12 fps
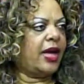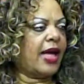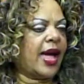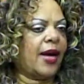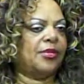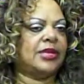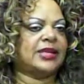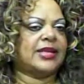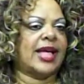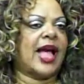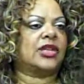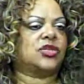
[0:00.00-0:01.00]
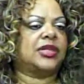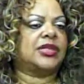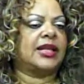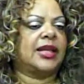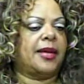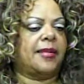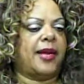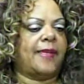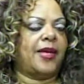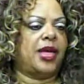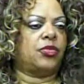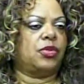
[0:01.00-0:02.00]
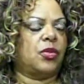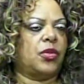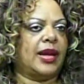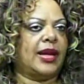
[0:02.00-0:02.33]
I was actually sitting in my bedroom one